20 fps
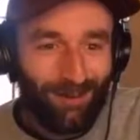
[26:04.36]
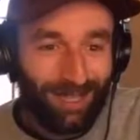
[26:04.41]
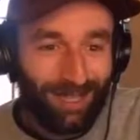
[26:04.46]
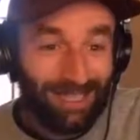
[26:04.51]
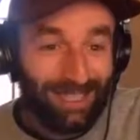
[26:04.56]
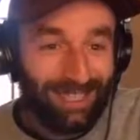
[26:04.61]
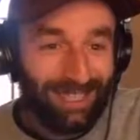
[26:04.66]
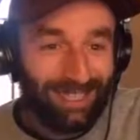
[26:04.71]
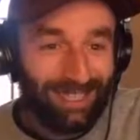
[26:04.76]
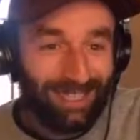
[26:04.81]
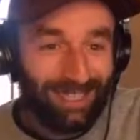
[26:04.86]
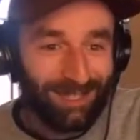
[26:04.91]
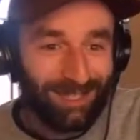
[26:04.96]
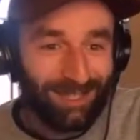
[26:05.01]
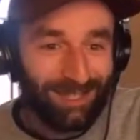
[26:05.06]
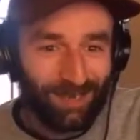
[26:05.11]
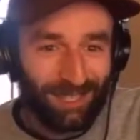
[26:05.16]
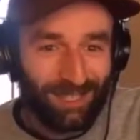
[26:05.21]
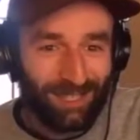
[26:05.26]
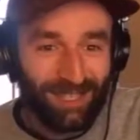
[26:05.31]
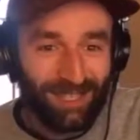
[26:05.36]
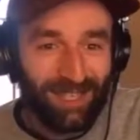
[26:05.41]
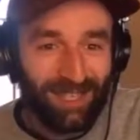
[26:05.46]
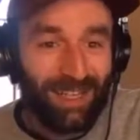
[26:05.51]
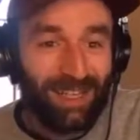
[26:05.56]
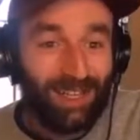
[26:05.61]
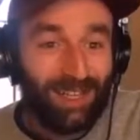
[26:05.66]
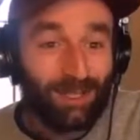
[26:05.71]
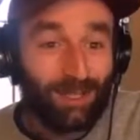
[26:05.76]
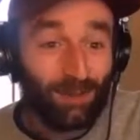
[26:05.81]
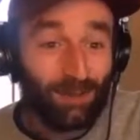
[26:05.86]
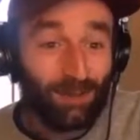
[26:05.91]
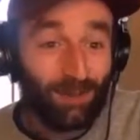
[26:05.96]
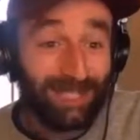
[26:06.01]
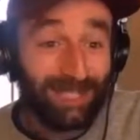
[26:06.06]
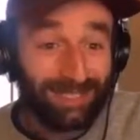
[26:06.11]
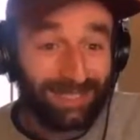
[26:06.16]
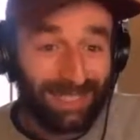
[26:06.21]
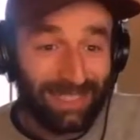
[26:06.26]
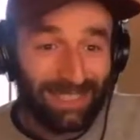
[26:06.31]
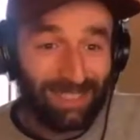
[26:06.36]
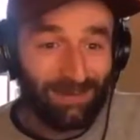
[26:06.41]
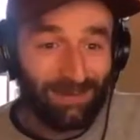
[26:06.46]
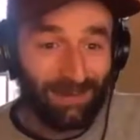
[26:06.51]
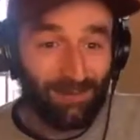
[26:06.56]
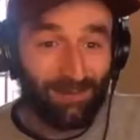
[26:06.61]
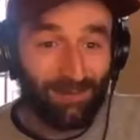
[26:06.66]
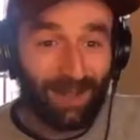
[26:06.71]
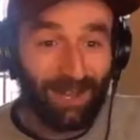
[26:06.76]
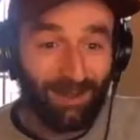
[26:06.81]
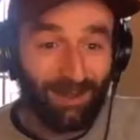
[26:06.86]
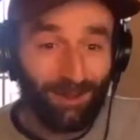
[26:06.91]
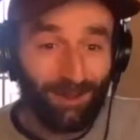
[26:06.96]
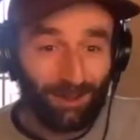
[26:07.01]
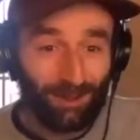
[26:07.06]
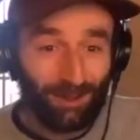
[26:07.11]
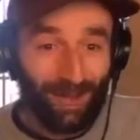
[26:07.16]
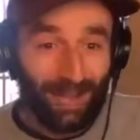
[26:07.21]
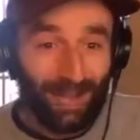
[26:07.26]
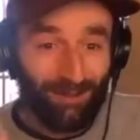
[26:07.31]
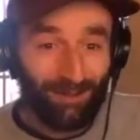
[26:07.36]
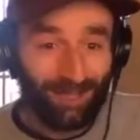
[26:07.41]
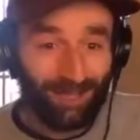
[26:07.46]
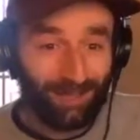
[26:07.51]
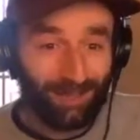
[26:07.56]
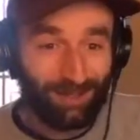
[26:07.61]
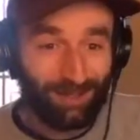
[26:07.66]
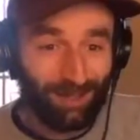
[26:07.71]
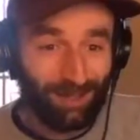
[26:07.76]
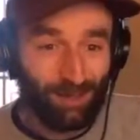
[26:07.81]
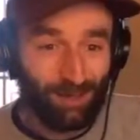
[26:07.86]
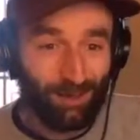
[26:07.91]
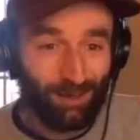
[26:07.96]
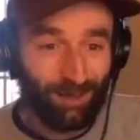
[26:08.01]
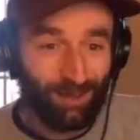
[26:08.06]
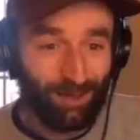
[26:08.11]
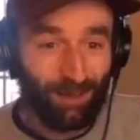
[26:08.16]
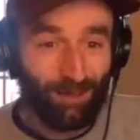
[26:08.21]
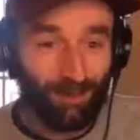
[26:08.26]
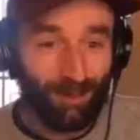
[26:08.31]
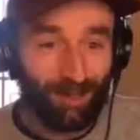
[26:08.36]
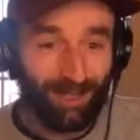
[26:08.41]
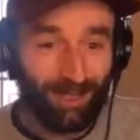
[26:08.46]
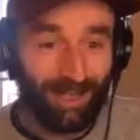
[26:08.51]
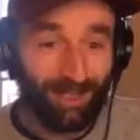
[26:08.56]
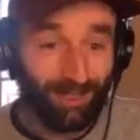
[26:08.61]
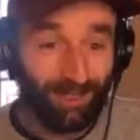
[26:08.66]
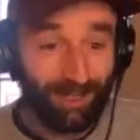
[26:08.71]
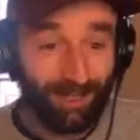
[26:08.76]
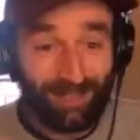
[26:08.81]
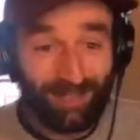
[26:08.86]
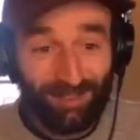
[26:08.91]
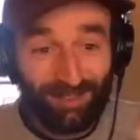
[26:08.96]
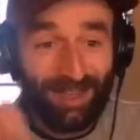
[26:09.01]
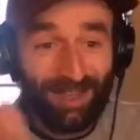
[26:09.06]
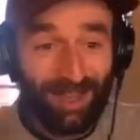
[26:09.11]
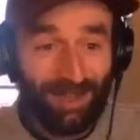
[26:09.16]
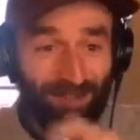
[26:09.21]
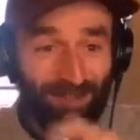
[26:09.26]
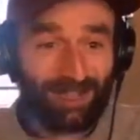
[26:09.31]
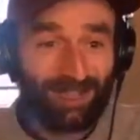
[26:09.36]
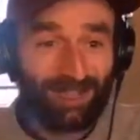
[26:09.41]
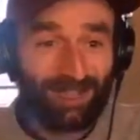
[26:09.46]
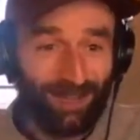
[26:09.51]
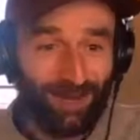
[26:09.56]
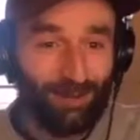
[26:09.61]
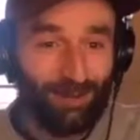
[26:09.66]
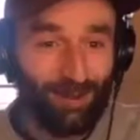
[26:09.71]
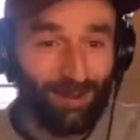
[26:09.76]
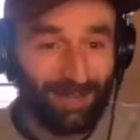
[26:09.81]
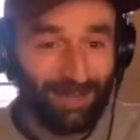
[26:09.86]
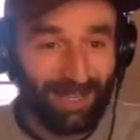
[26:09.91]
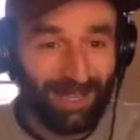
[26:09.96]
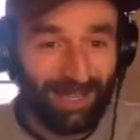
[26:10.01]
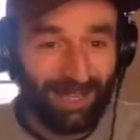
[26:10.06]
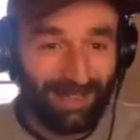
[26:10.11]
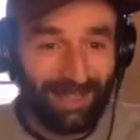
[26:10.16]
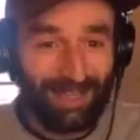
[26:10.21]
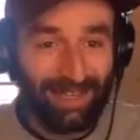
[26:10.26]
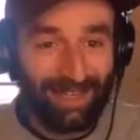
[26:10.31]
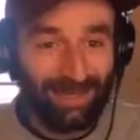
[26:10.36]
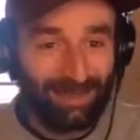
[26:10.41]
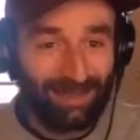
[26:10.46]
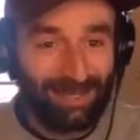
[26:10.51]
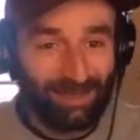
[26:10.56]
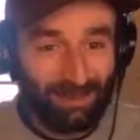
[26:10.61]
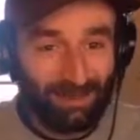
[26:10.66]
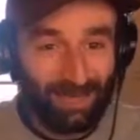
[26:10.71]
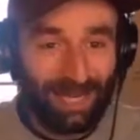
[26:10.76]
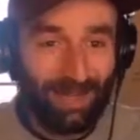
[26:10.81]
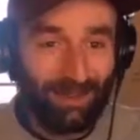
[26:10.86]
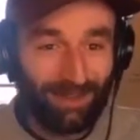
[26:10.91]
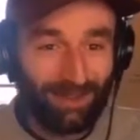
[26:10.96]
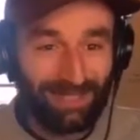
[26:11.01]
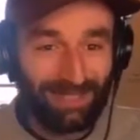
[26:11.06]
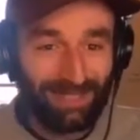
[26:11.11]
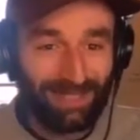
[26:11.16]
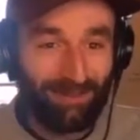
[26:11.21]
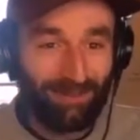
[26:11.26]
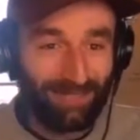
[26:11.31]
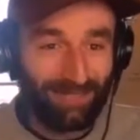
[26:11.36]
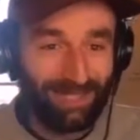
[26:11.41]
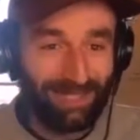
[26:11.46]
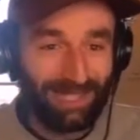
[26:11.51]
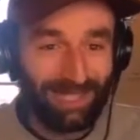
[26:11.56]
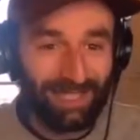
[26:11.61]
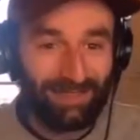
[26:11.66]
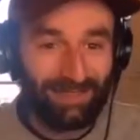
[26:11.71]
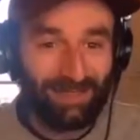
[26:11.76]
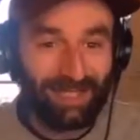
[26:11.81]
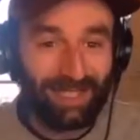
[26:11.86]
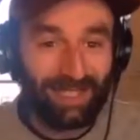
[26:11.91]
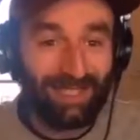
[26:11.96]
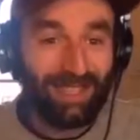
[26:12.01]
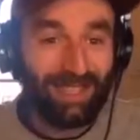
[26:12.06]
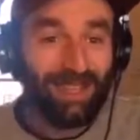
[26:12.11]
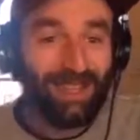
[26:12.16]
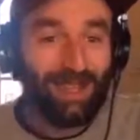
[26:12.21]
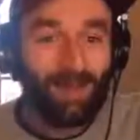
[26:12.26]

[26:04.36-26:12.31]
data transformation, you get a CSV file, you have like a Jupyter notebook, and you're like, look, I ran the notebook, and then it spit out this different CSV.